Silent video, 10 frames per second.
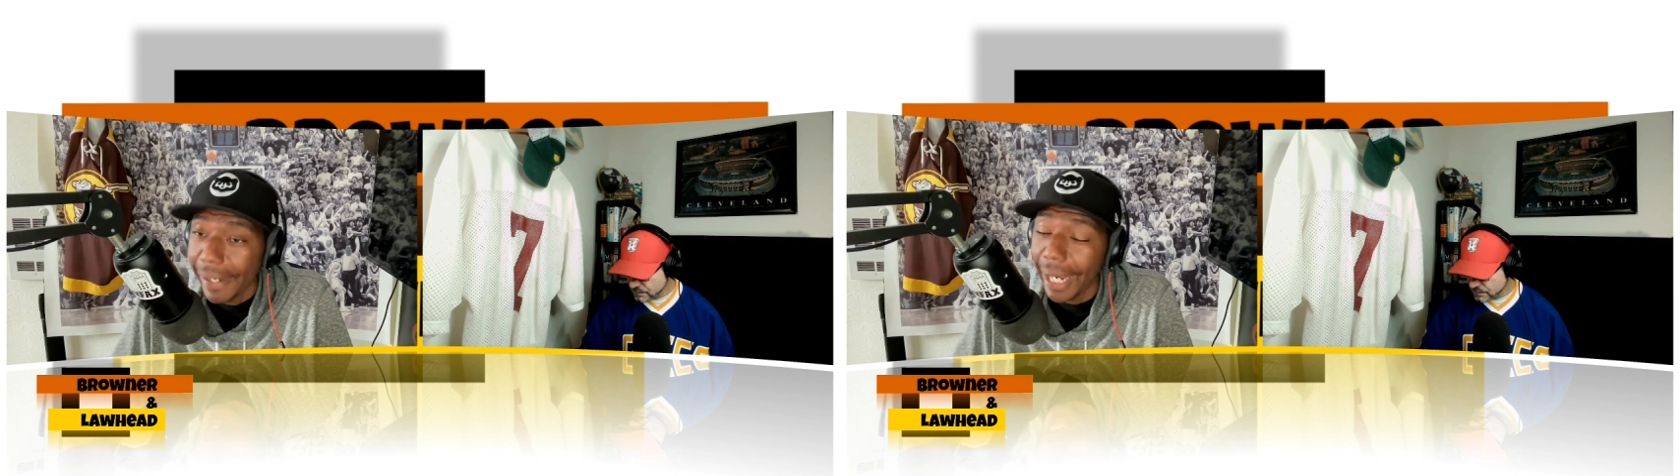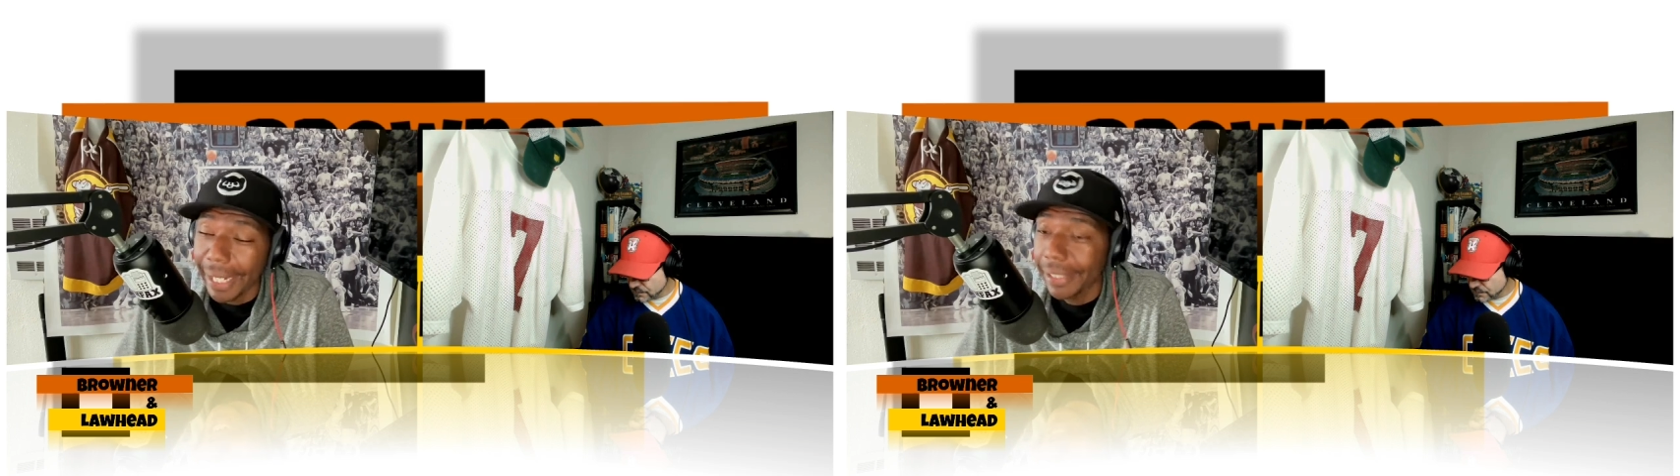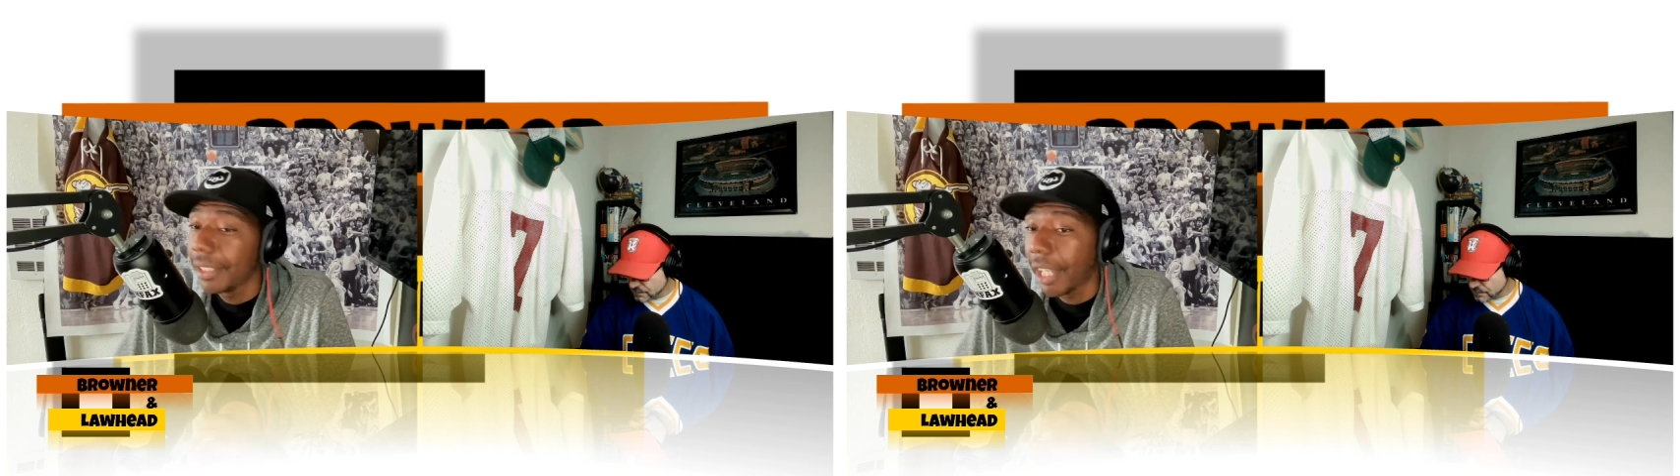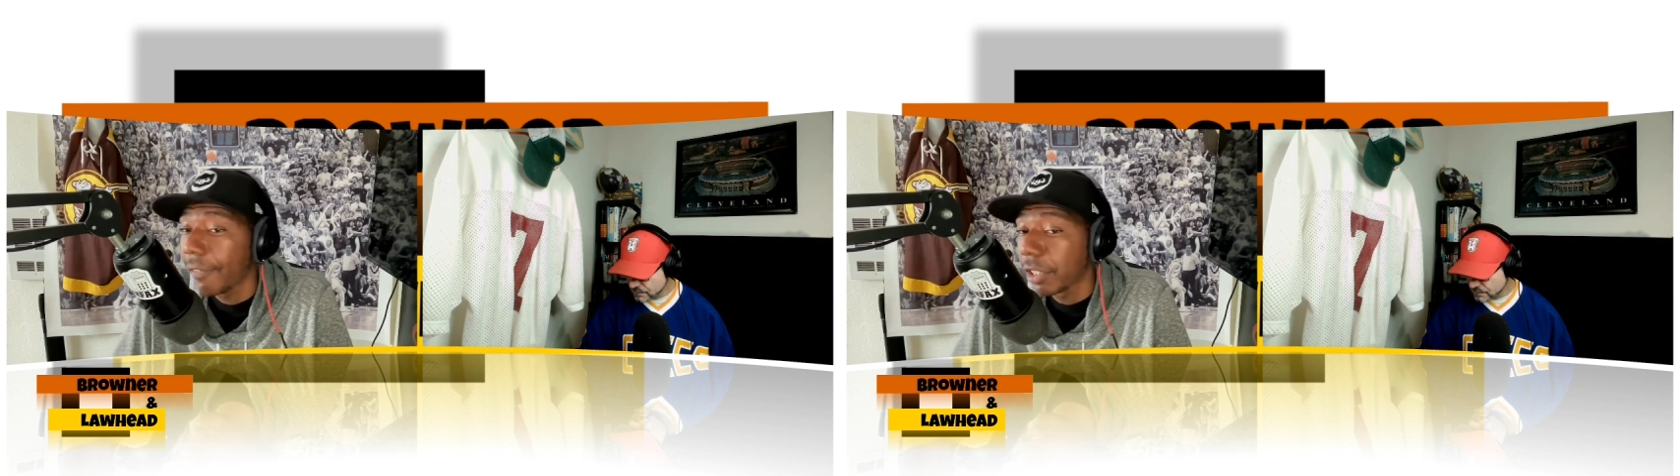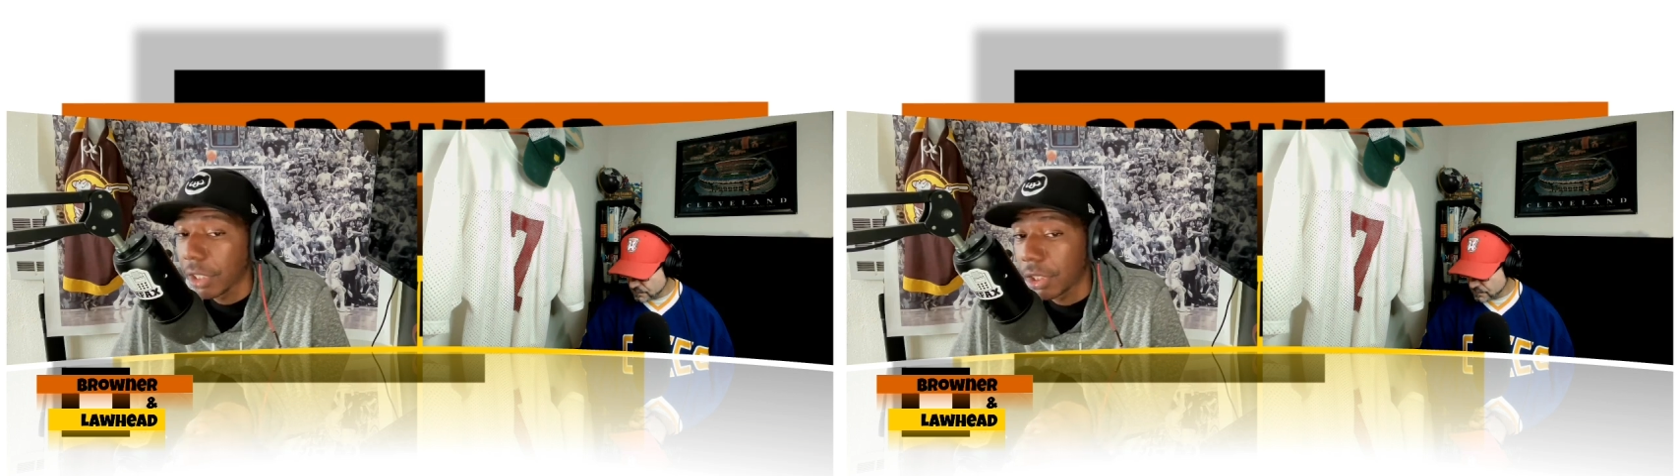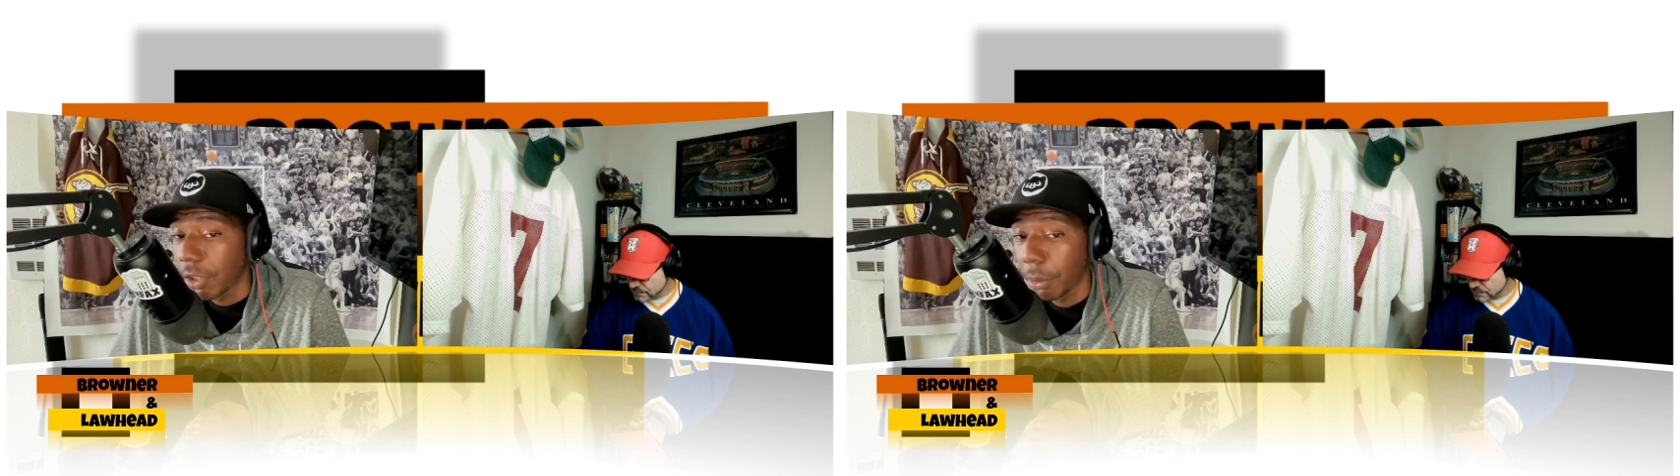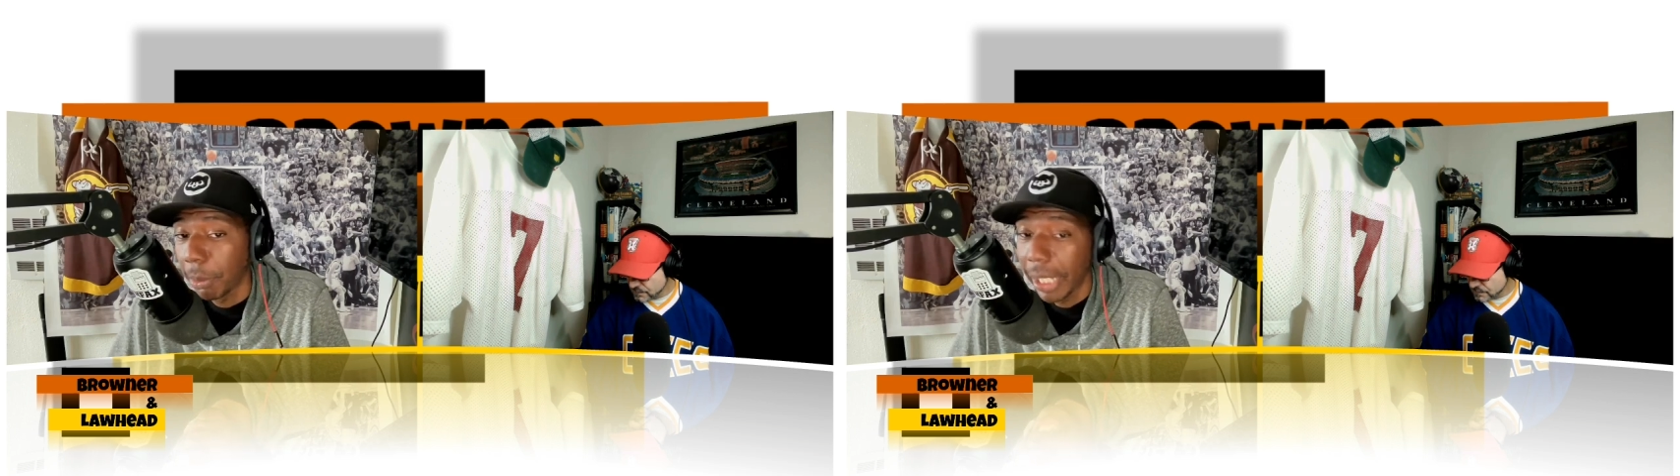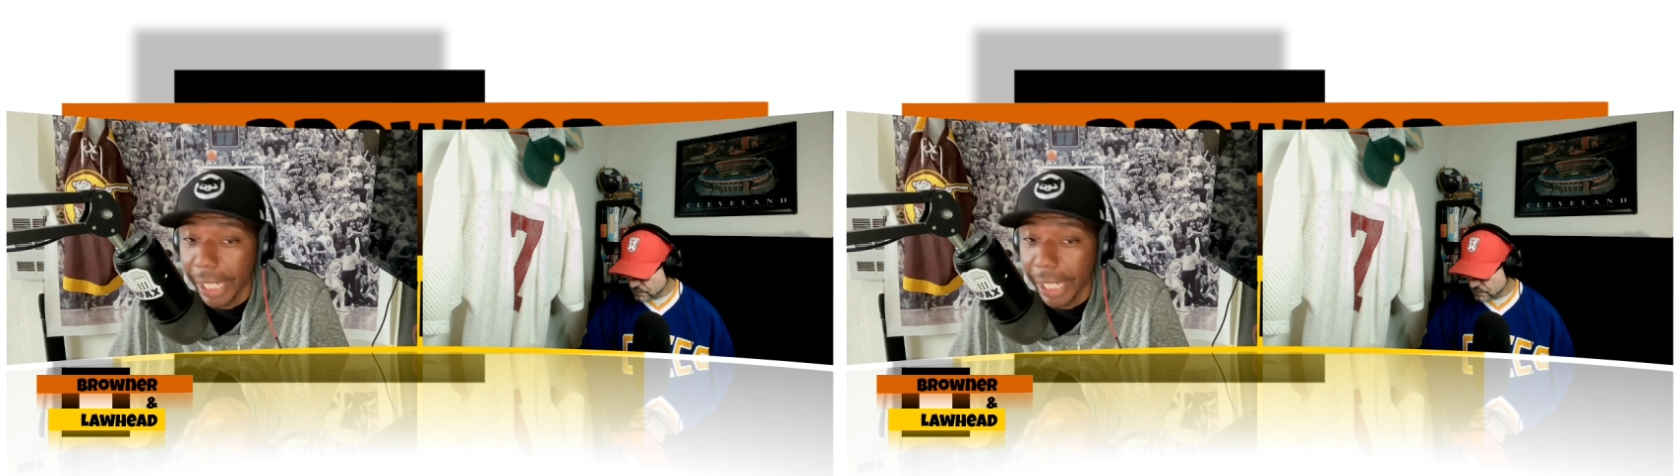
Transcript: and Anthony Davis looks